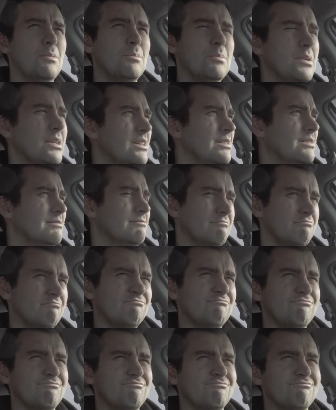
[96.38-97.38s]
This will mean
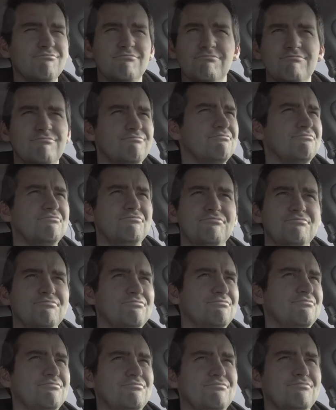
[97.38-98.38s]
5,500
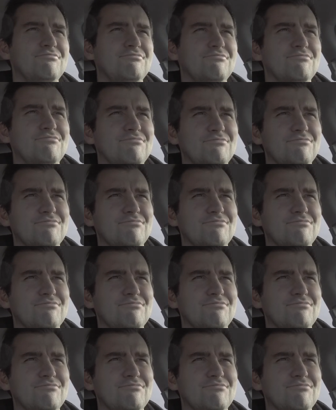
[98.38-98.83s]
exams that do